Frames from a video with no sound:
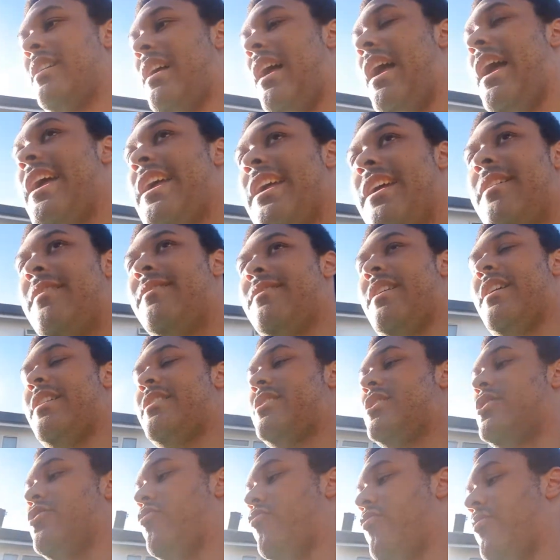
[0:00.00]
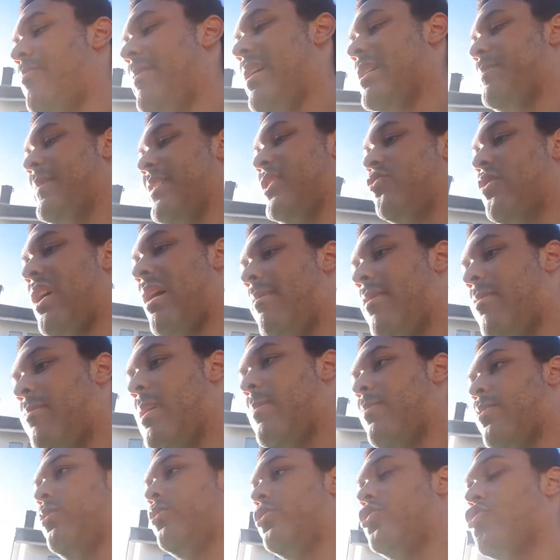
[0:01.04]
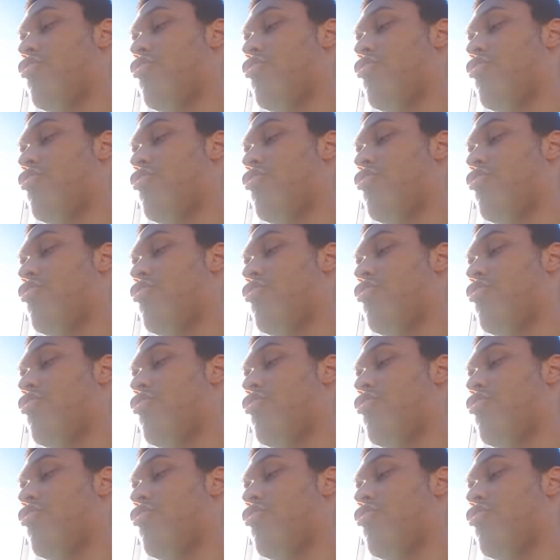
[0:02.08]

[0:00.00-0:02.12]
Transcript: A, it makes me interact with people